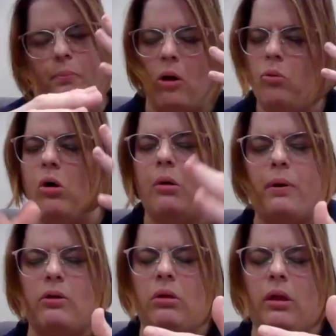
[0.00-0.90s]
part one,
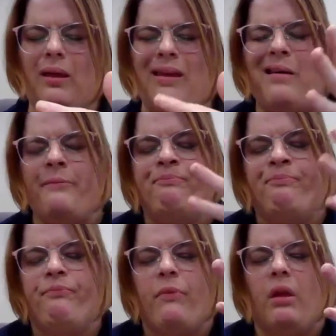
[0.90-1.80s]
part like
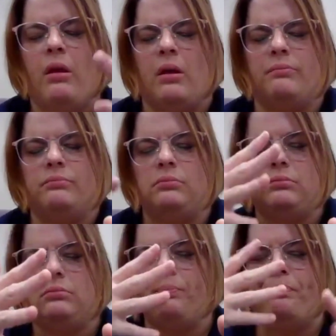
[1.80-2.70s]

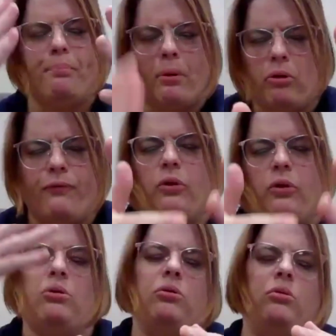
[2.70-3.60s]
bird flu,